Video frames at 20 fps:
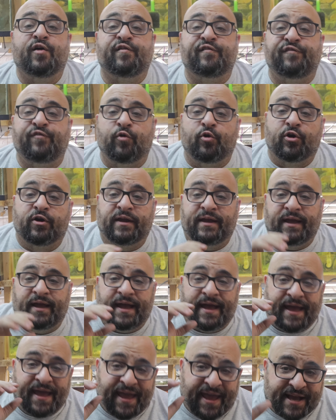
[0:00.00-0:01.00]
For
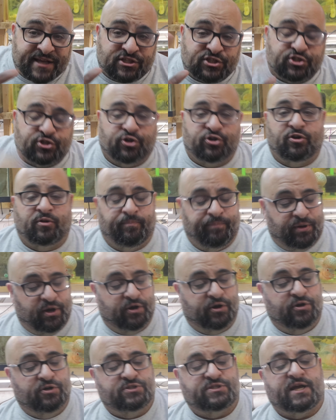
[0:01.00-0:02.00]
external
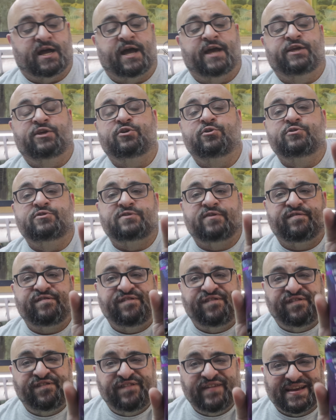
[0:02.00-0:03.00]
buggers, I use
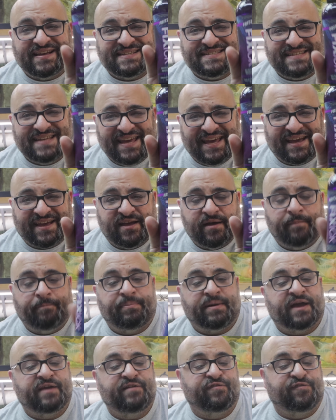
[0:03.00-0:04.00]
Fix Ick
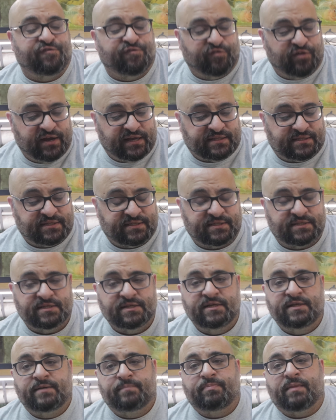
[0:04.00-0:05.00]
by Fritz.
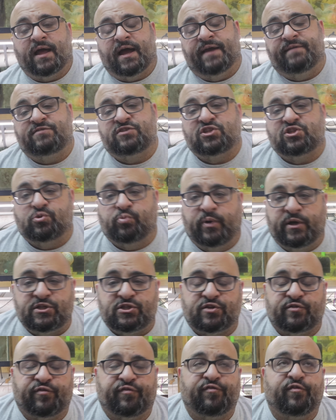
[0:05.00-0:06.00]
I've
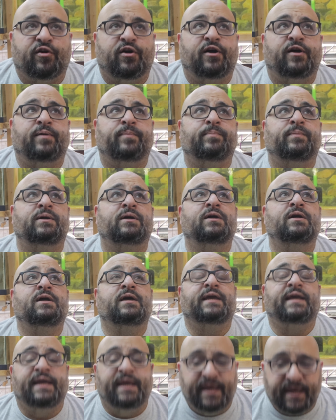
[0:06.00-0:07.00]
switched from
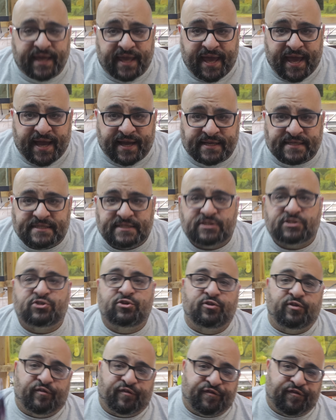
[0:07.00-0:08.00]
Ich-X
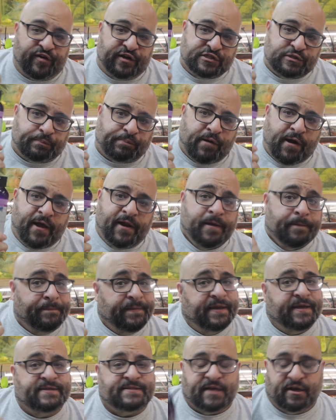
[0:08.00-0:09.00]
to the Fritz product
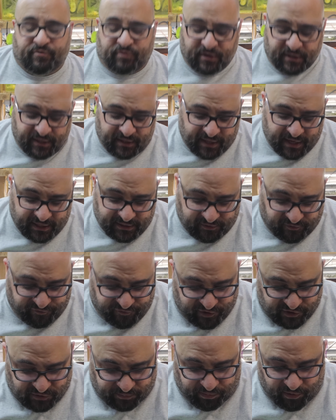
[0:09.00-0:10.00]
because I really like the
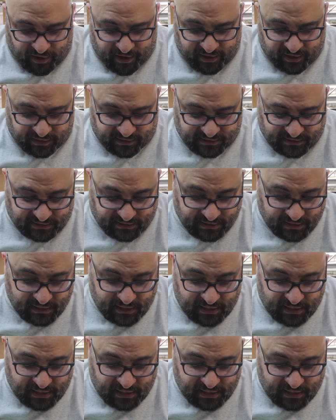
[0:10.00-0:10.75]
Fritz products,